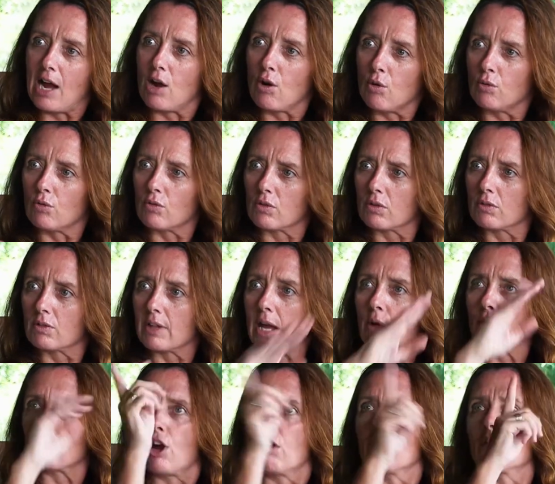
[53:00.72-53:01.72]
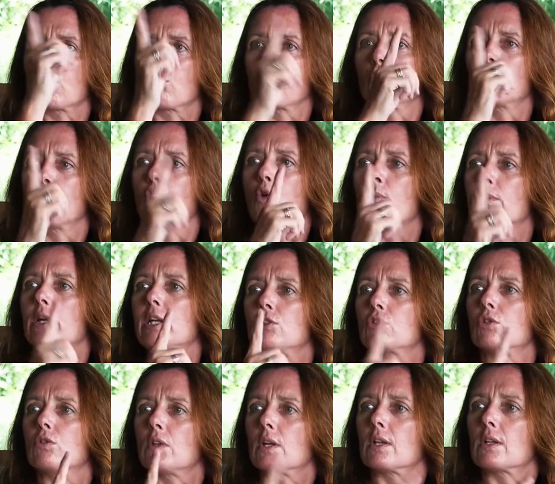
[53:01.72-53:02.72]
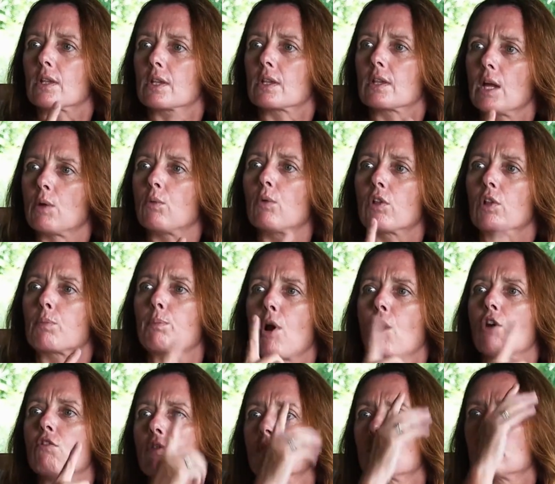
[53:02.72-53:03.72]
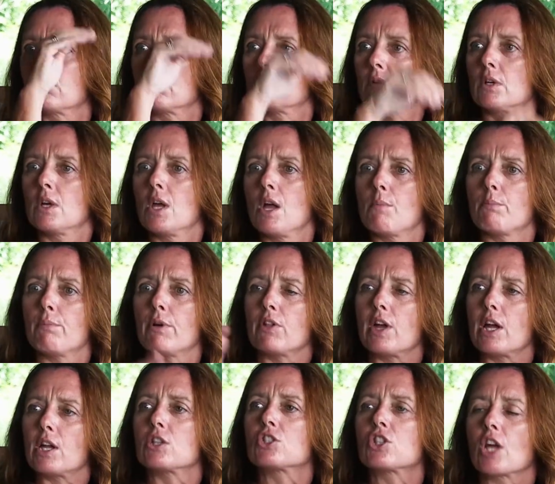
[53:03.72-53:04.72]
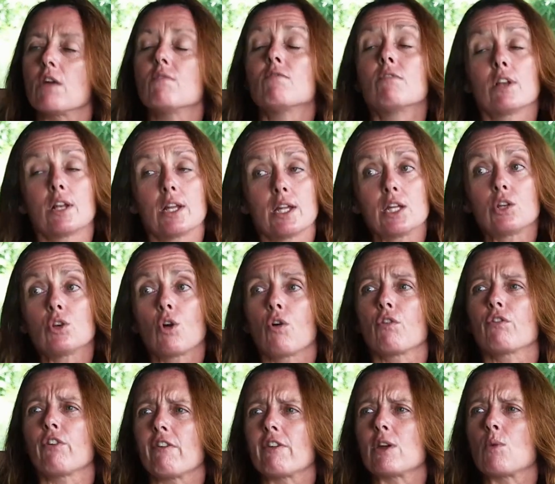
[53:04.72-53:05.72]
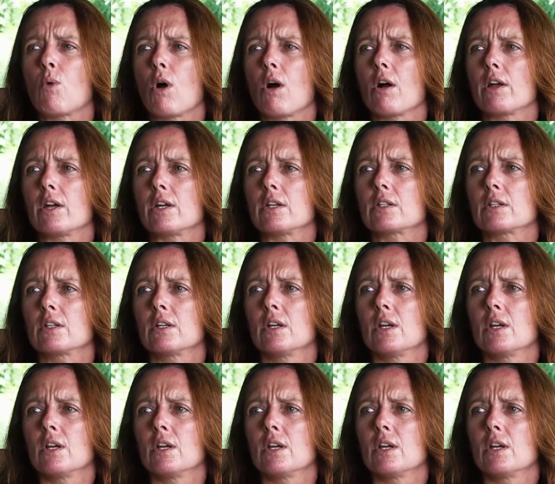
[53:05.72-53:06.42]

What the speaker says: out. Down currents will normally do this. They will spiral, but they're generally not very wide.